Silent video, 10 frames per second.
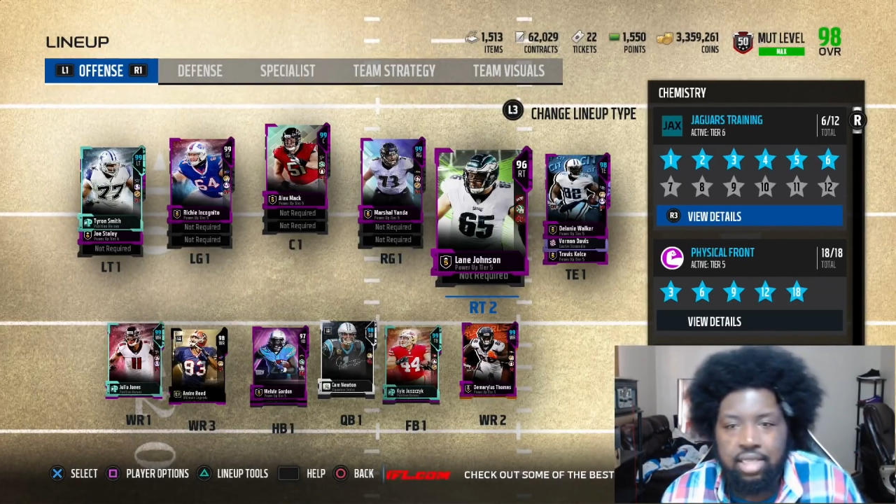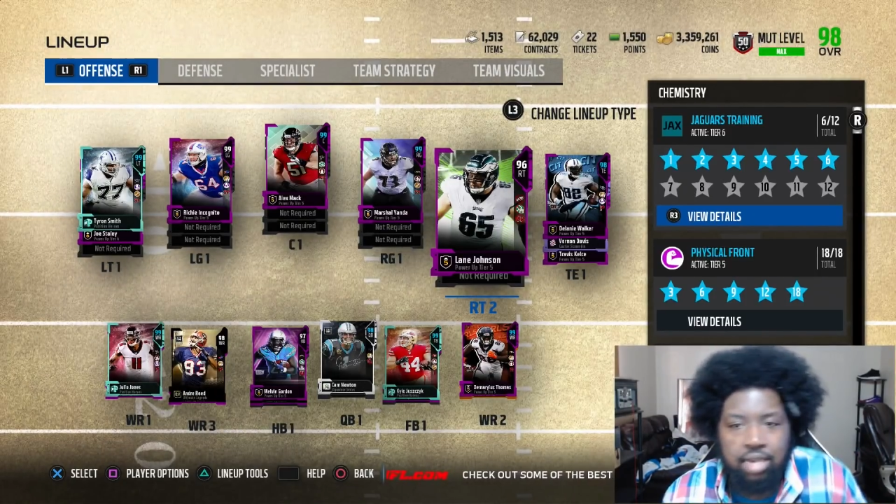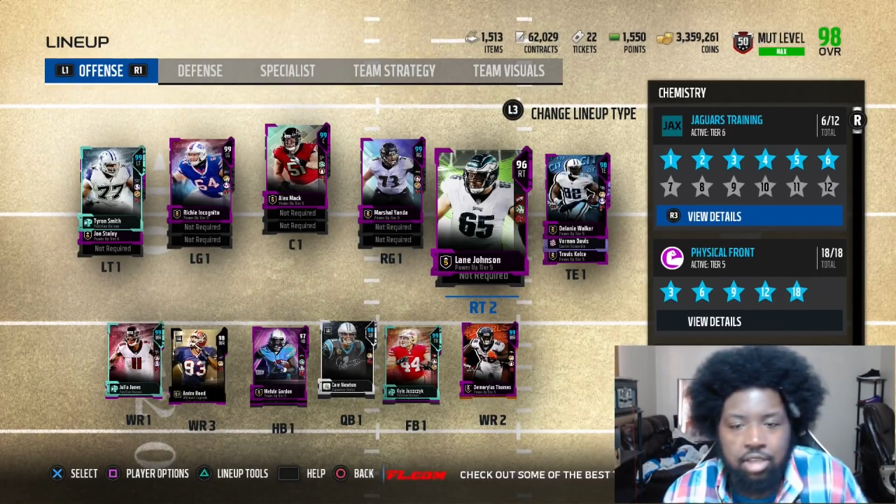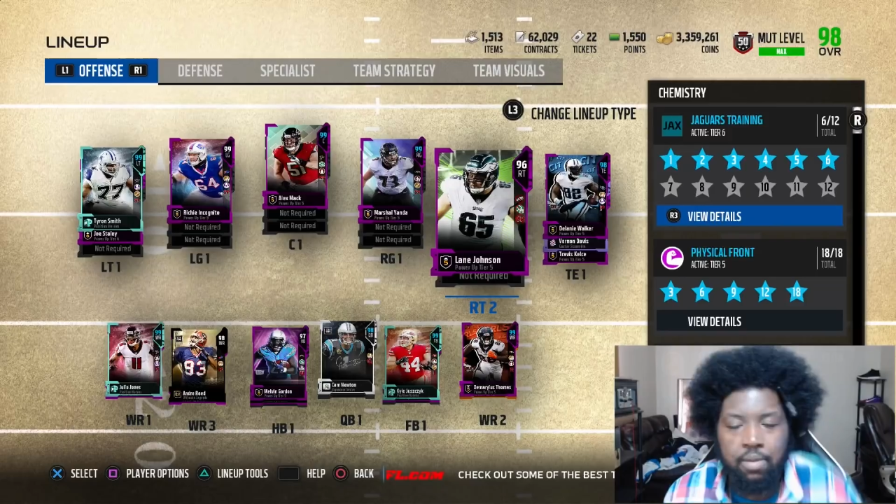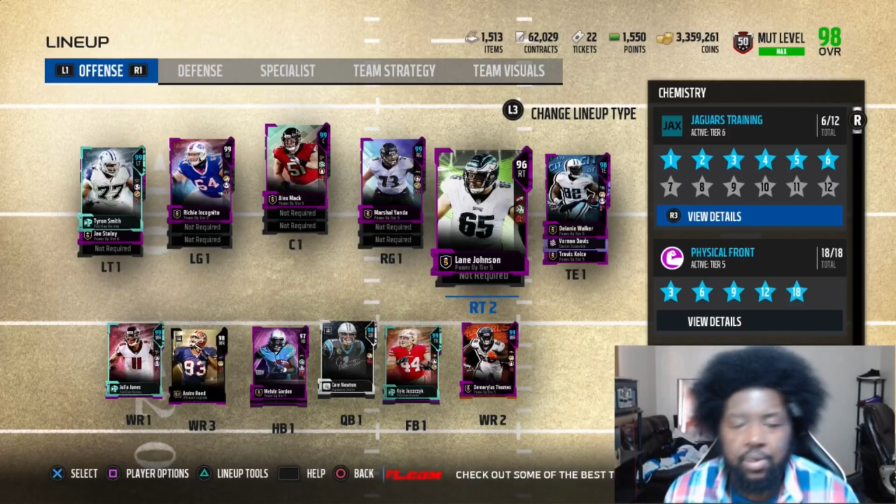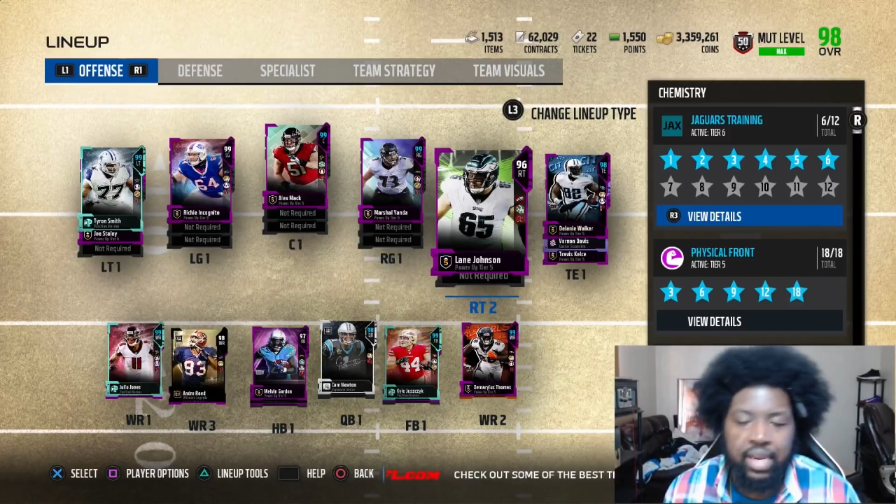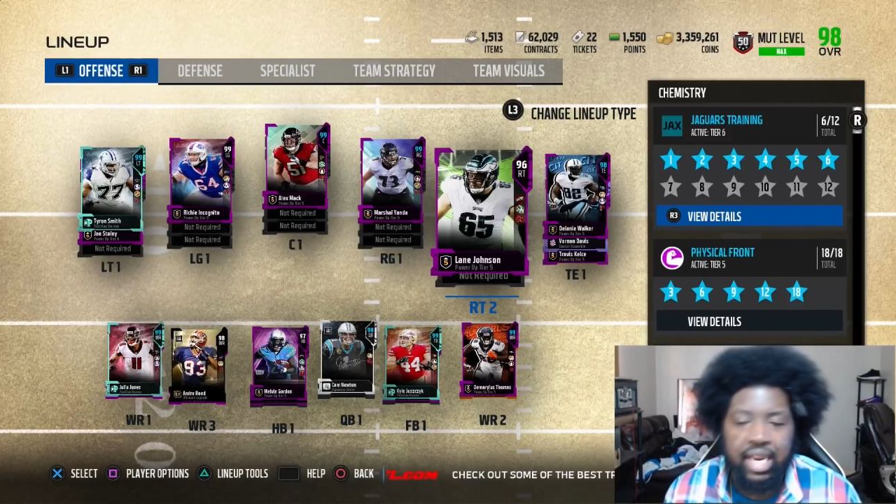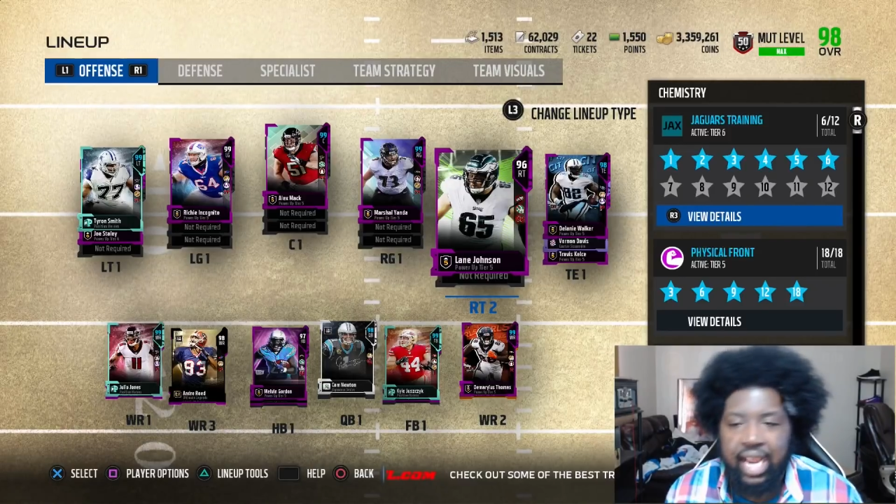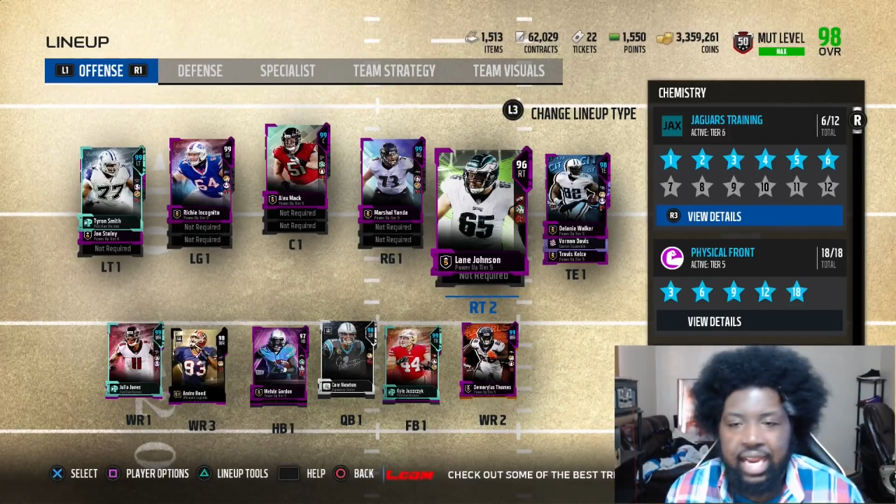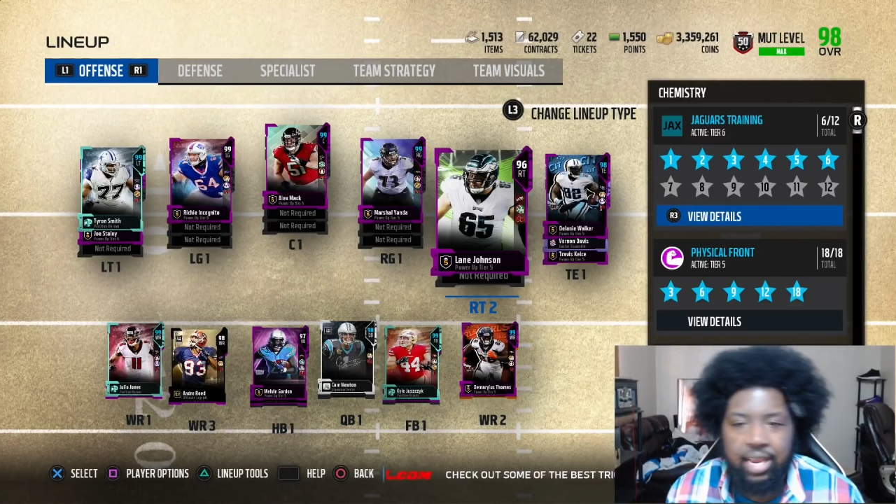So I was hoping he would
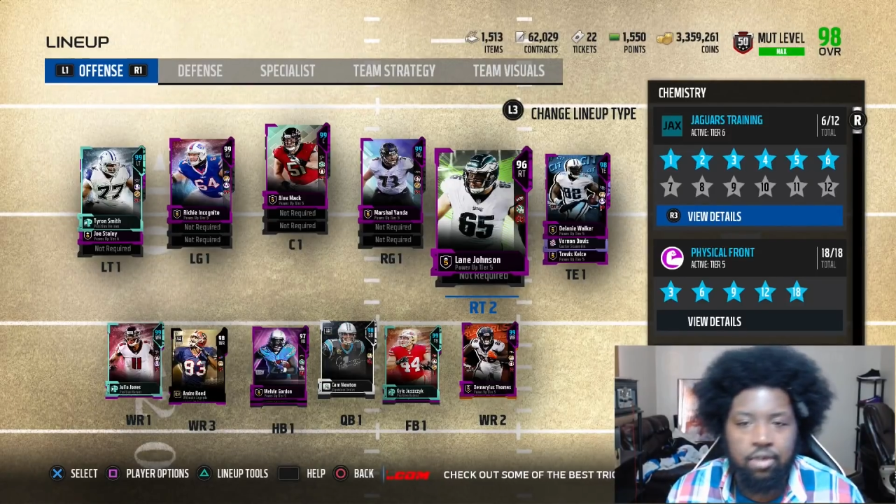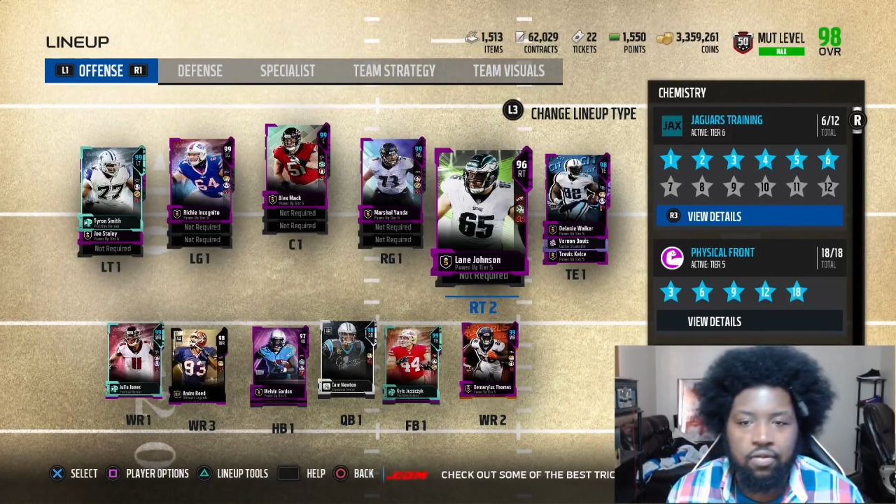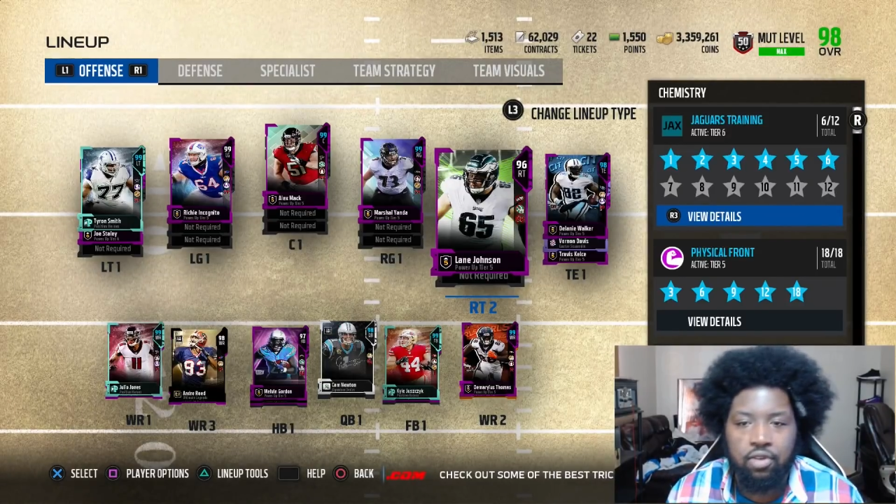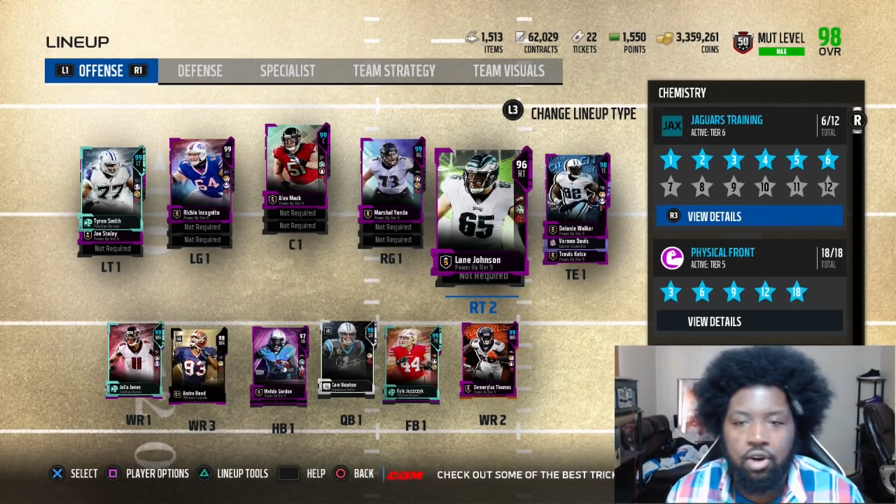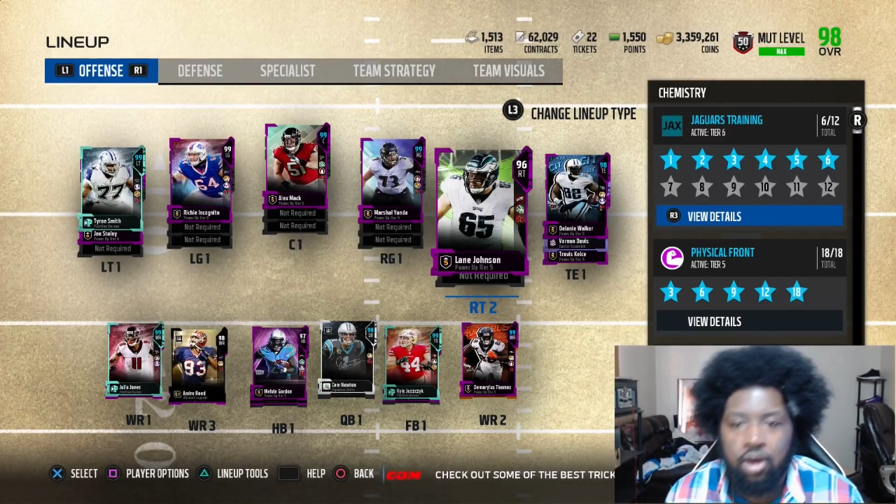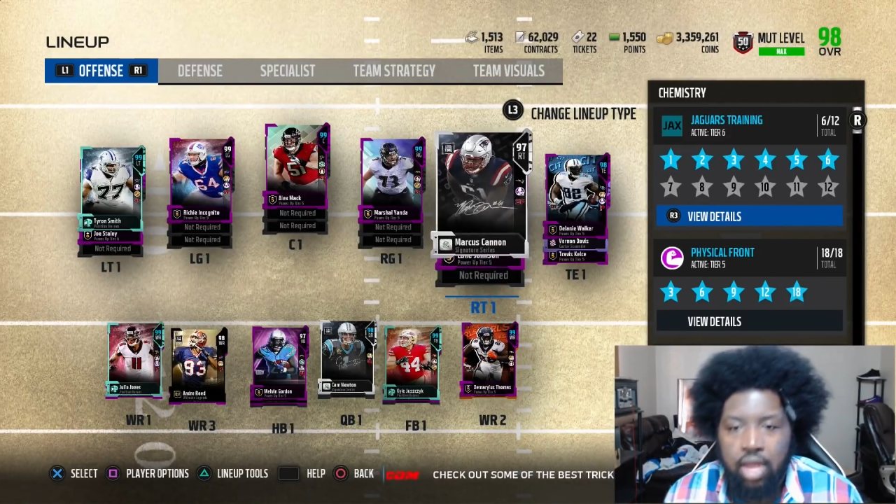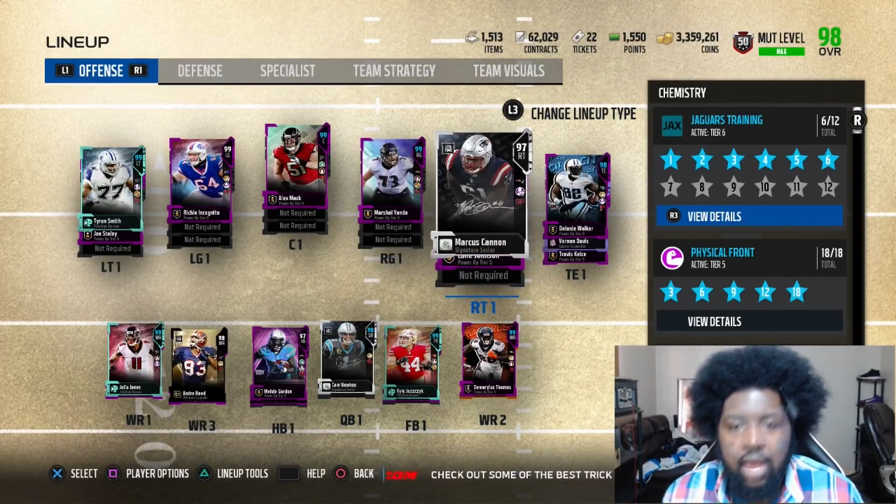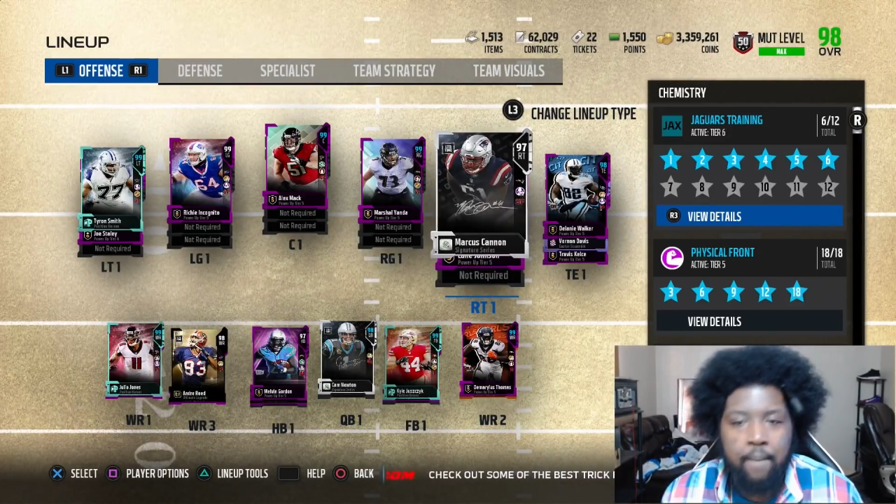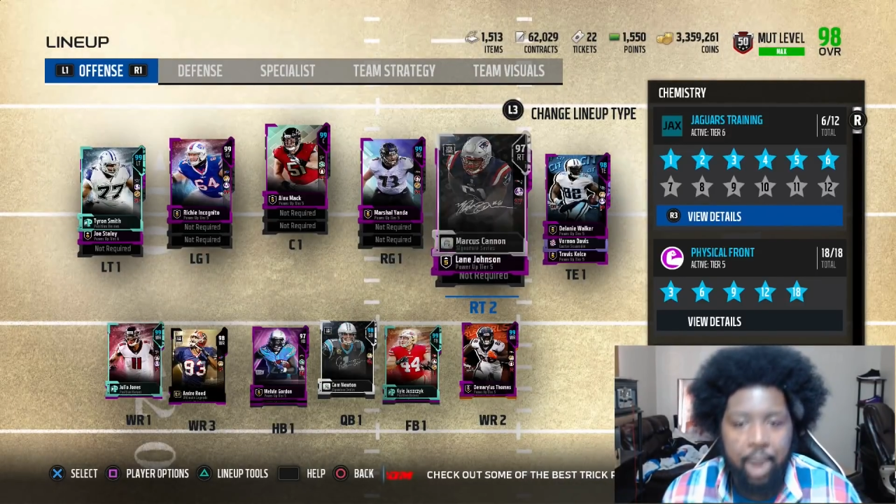get 98 overall,